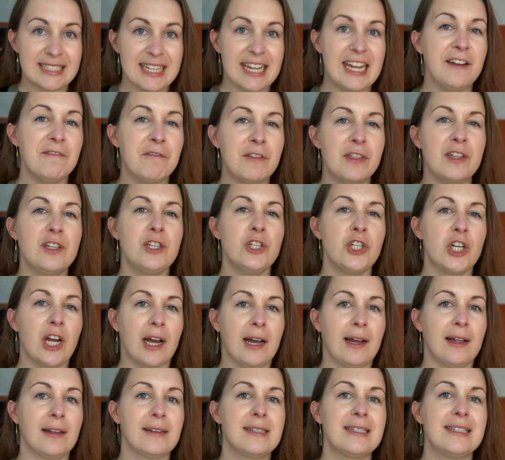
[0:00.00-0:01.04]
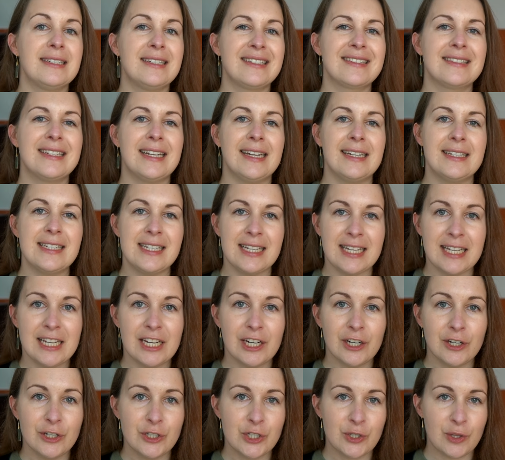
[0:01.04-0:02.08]
if the child doesn't
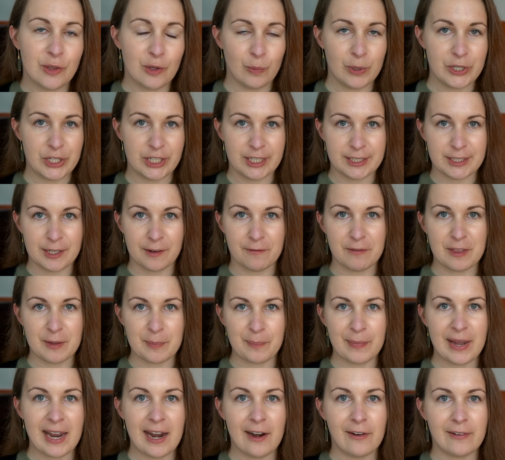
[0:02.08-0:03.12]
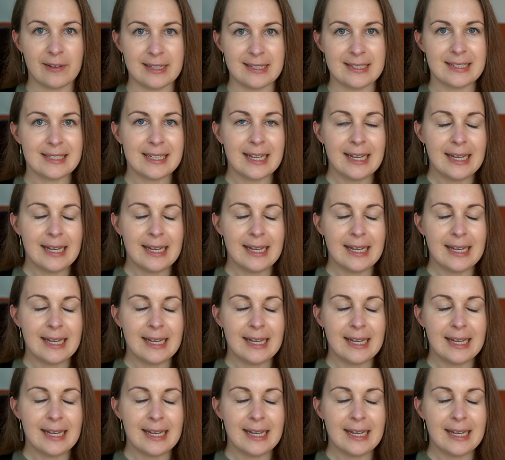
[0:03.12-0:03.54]
adhere to the wishes of the parent.